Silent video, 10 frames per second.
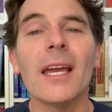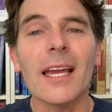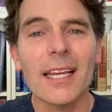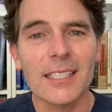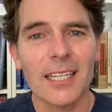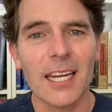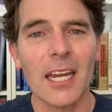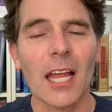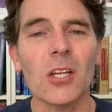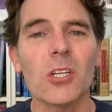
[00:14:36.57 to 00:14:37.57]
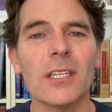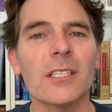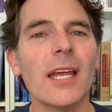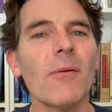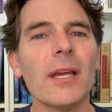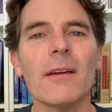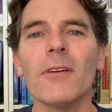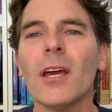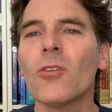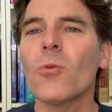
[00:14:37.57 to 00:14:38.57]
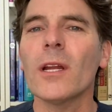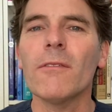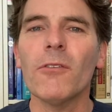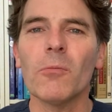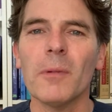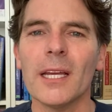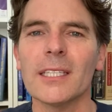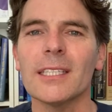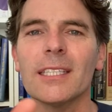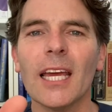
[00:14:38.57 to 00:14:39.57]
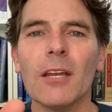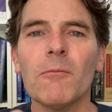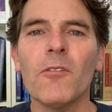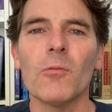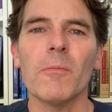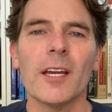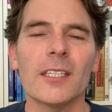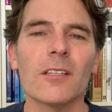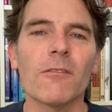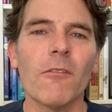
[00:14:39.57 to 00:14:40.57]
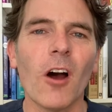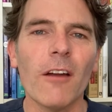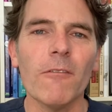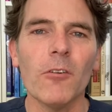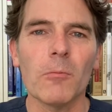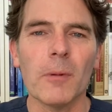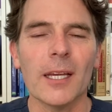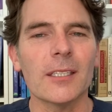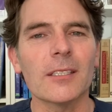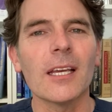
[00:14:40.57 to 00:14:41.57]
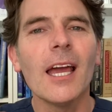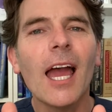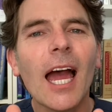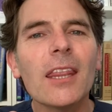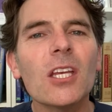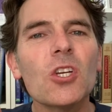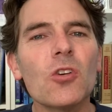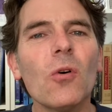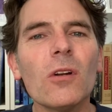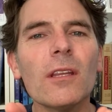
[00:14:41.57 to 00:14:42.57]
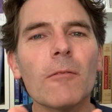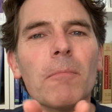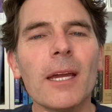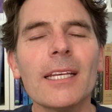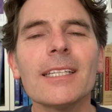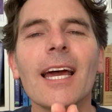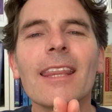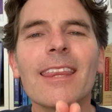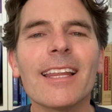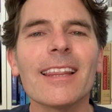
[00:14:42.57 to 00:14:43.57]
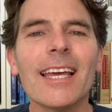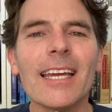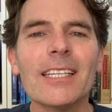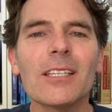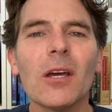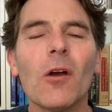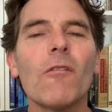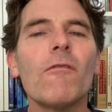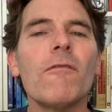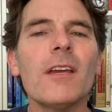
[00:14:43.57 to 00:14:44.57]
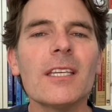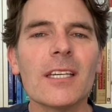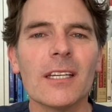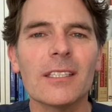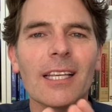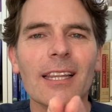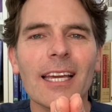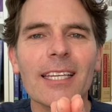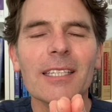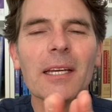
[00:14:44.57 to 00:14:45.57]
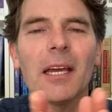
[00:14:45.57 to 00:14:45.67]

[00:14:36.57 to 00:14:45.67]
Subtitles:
is an analogy. So now we have 20-foot pieces, 10-foot pieces, 5-foot pieces. And the shorter the piece, the less viscous, the less